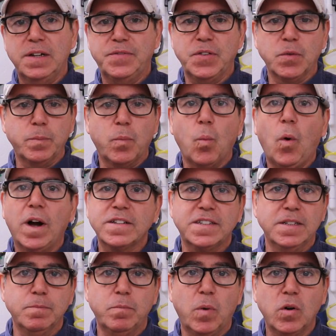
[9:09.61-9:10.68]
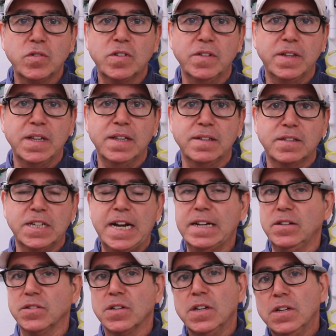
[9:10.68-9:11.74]
If you're watching most of the other
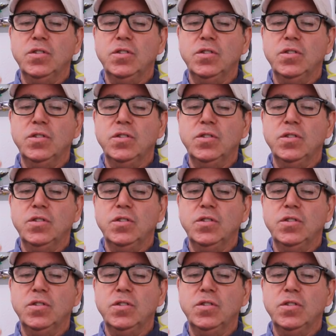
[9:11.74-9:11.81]
channels,